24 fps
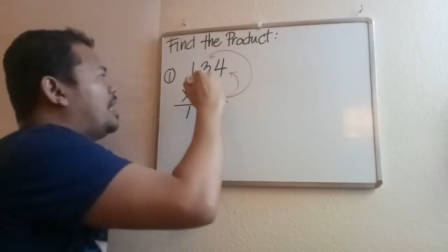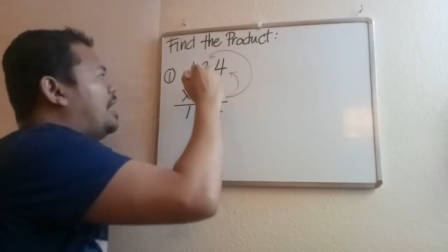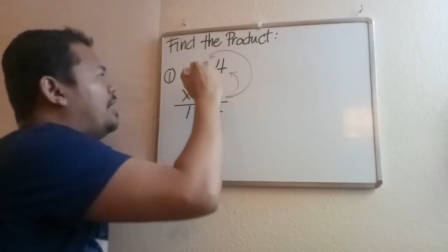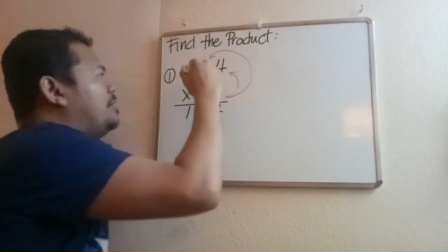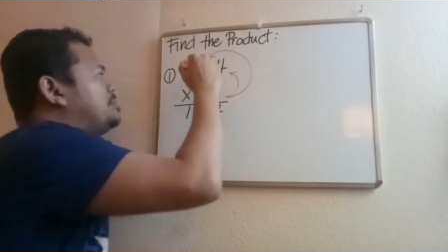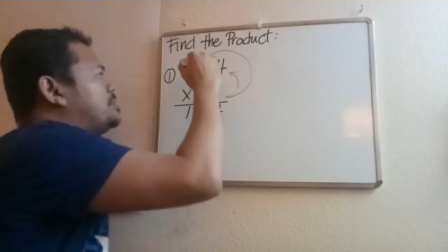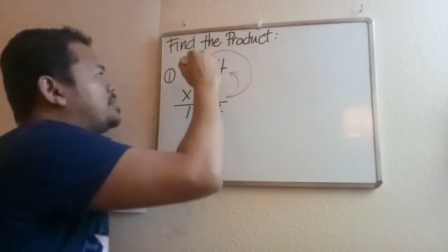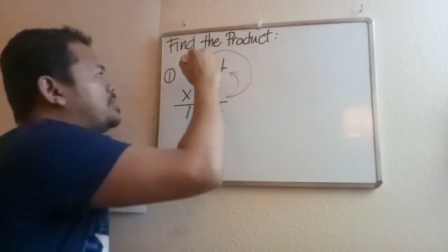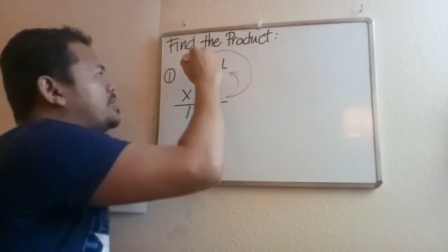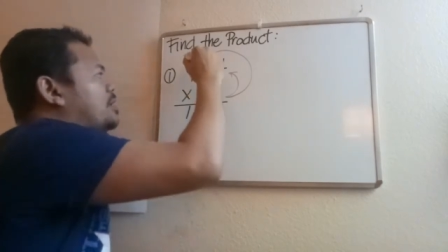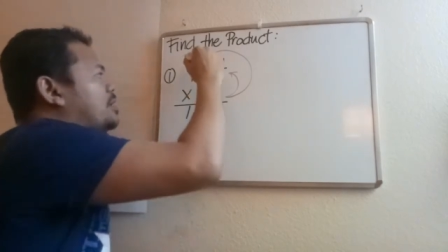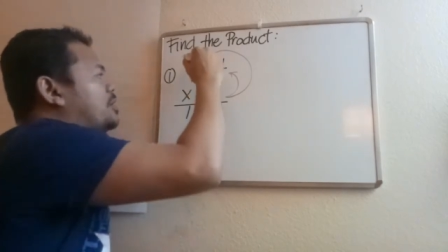
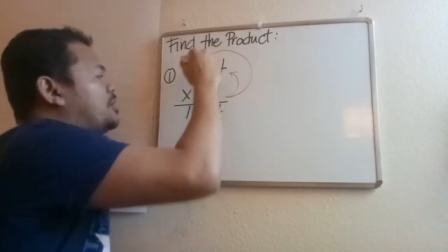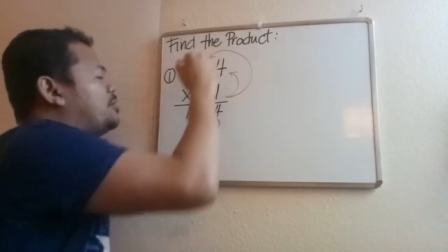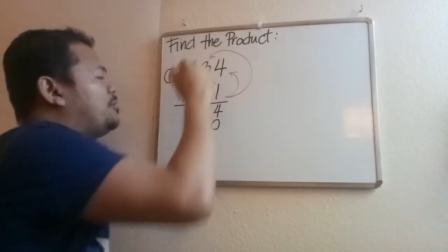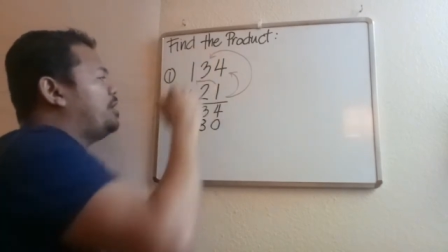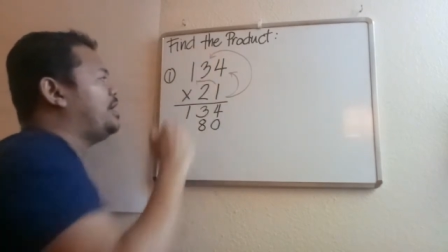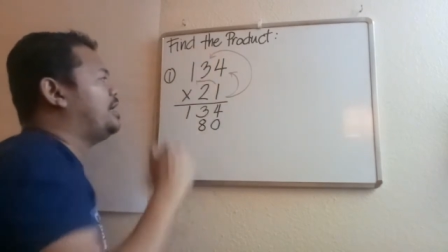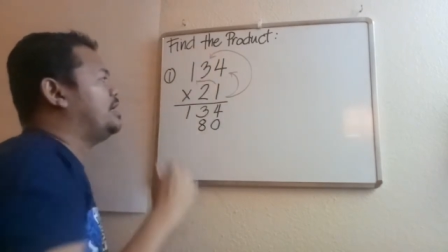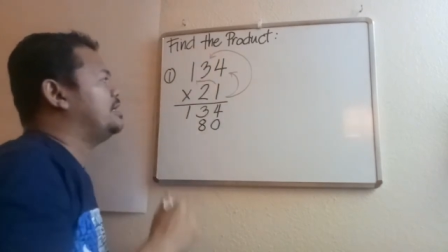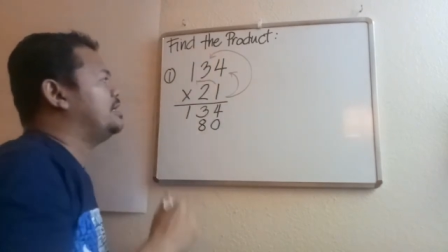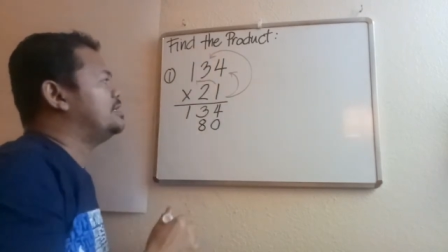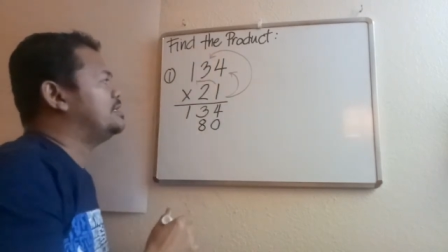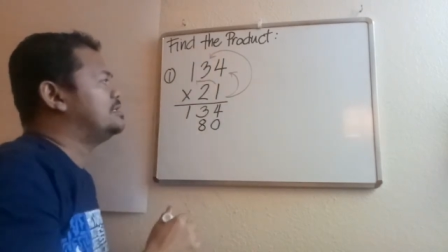times
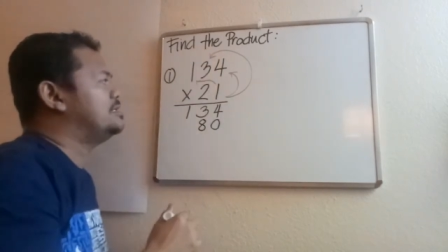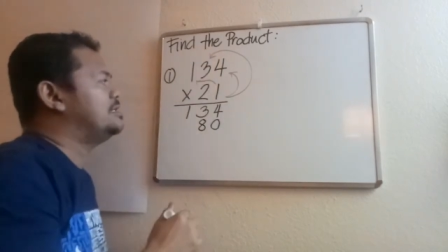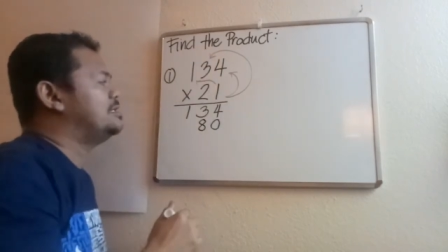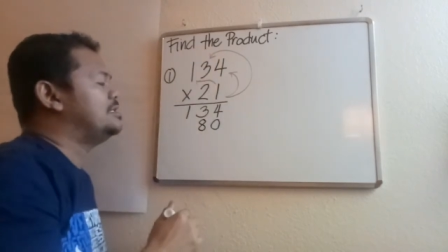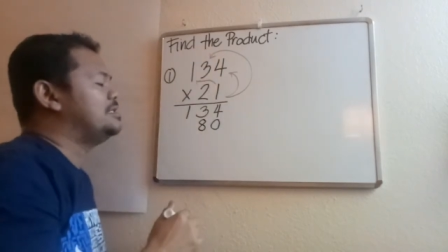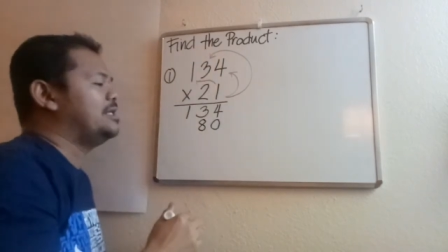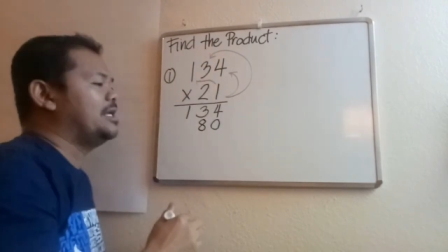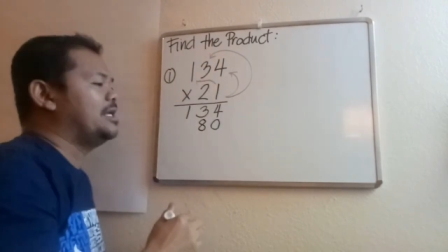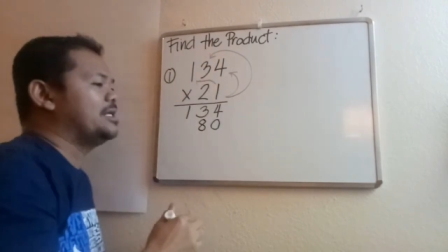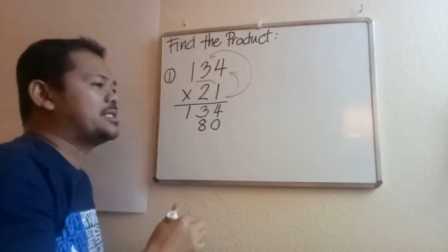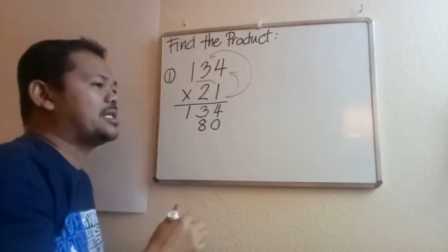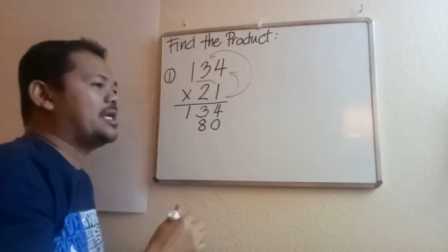3.
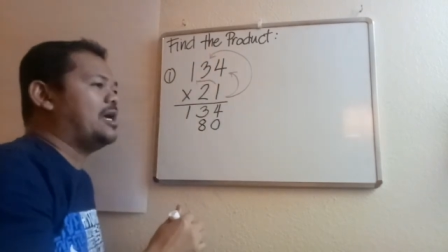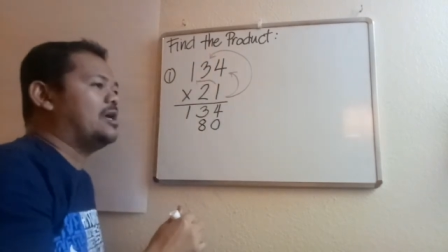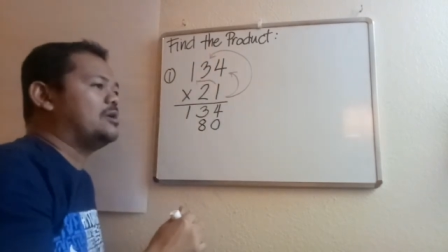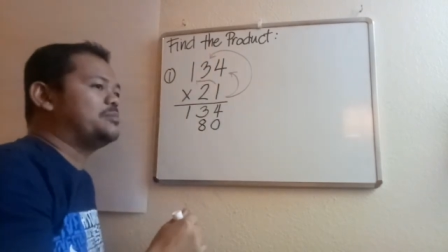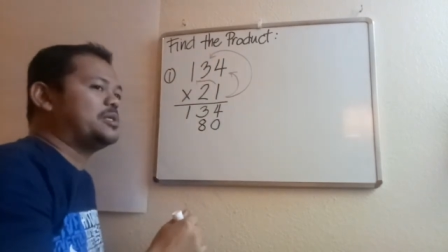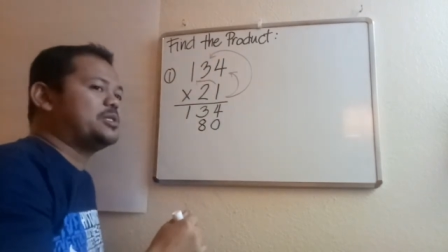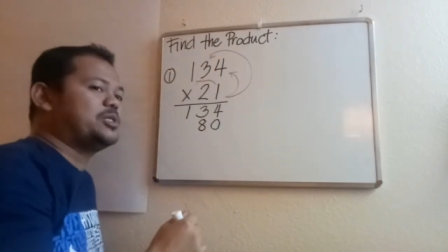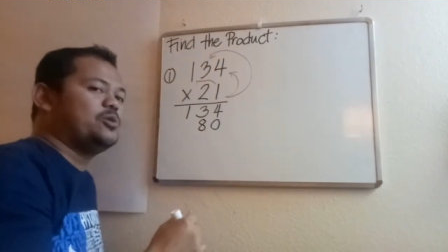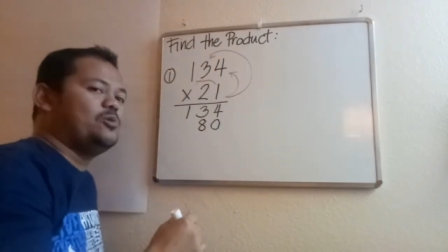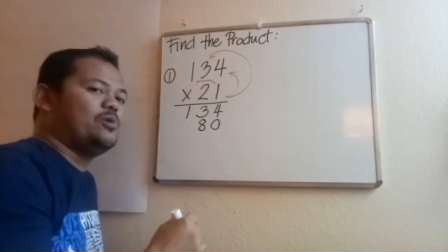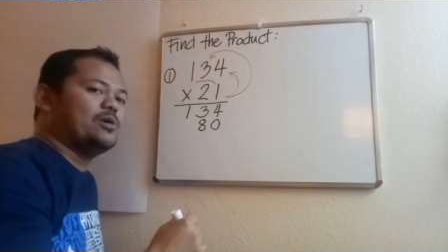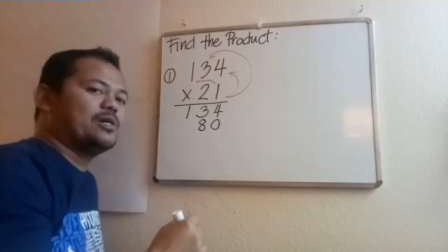Let's count
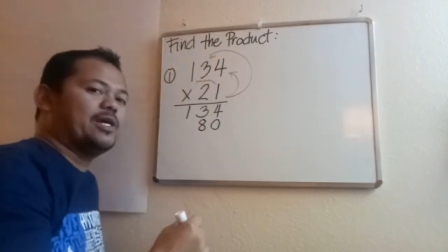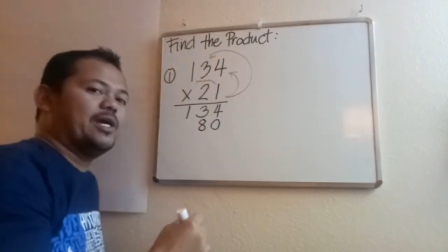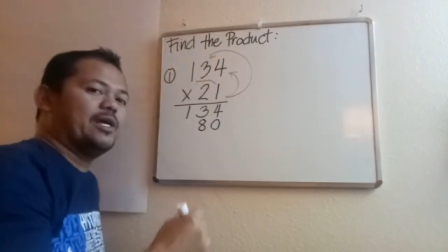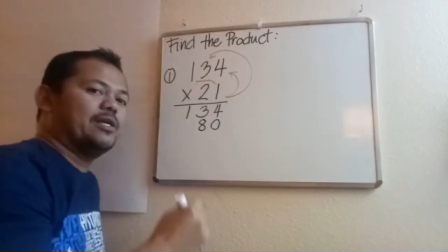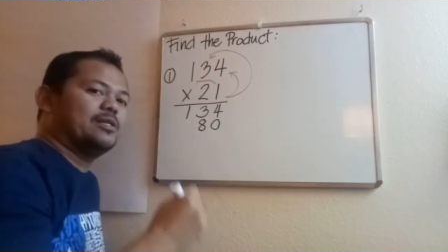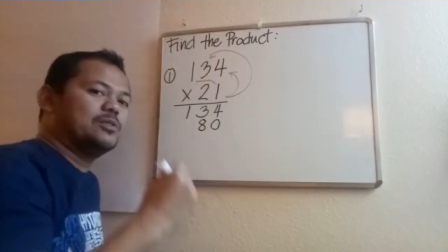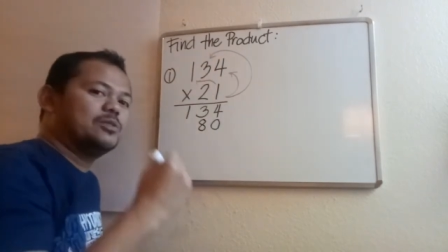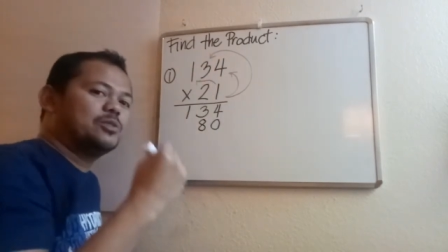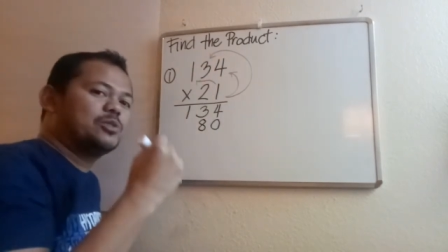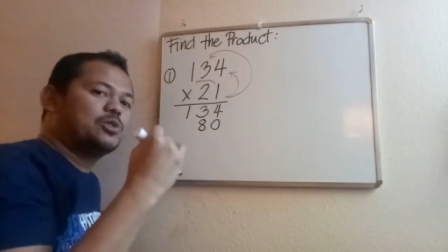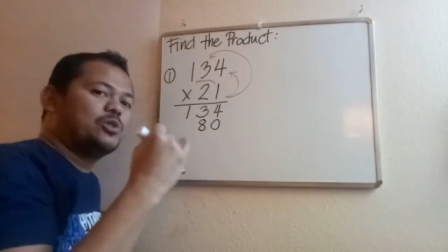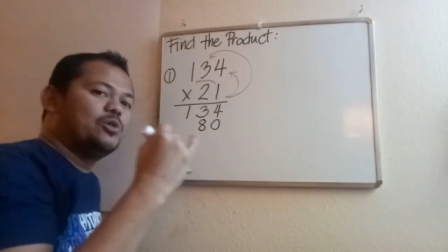by 2 again.